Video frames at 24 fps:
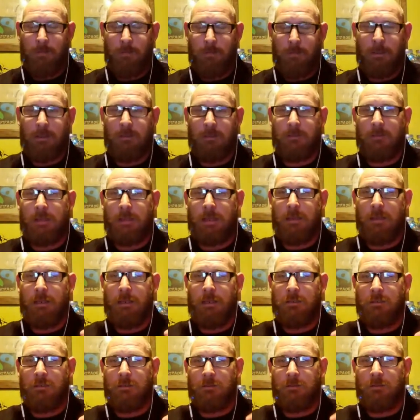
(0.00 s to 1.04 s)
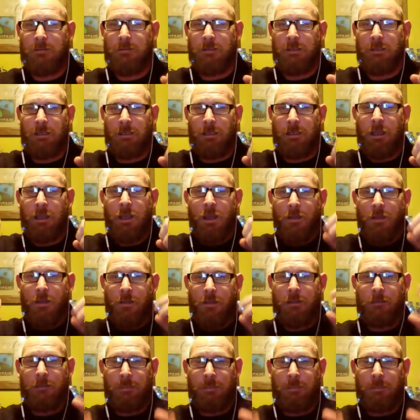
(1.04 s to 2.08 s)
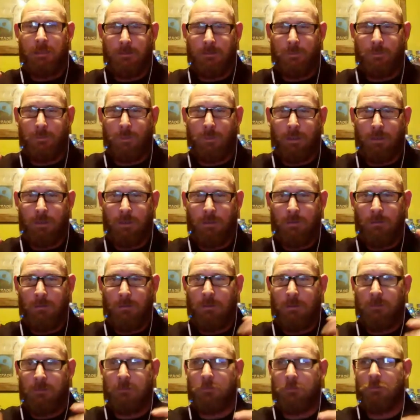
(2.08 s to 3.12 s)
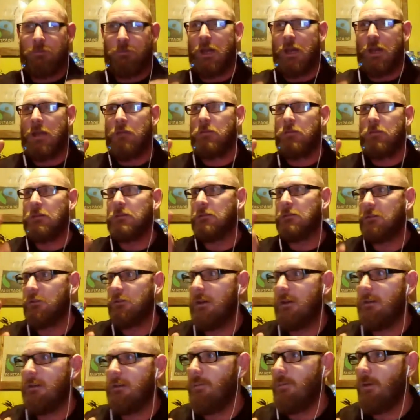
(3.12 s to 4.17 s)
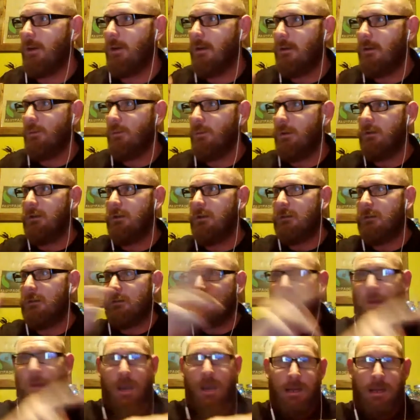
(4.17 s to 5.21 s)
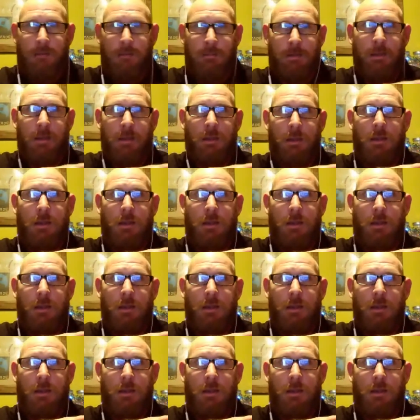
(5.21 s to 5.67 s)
Because that they just see, because what you described, this is the crazy part, because what you described